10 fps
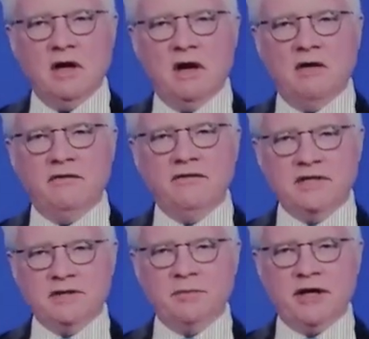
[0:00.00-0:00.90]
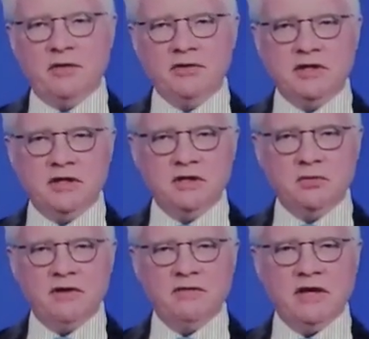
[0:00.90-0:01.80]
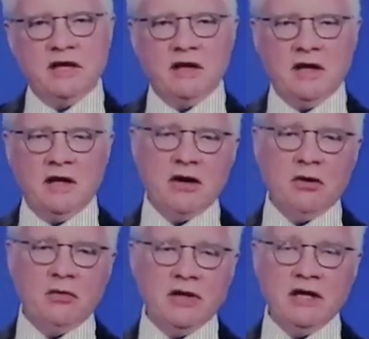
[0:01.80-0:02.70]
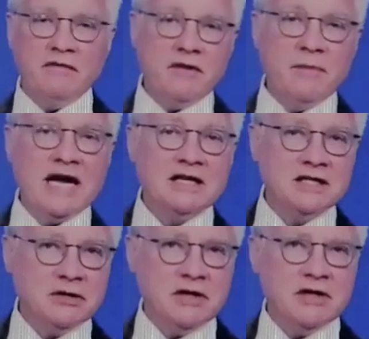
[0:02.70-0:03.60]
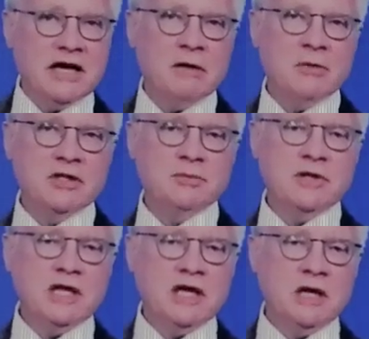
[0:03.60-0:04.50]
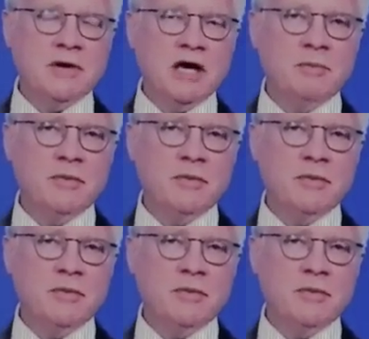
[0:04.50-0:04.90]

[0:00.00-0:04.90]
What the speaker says: dysbiosis, we think not only of the bacteria that I've been speaking about,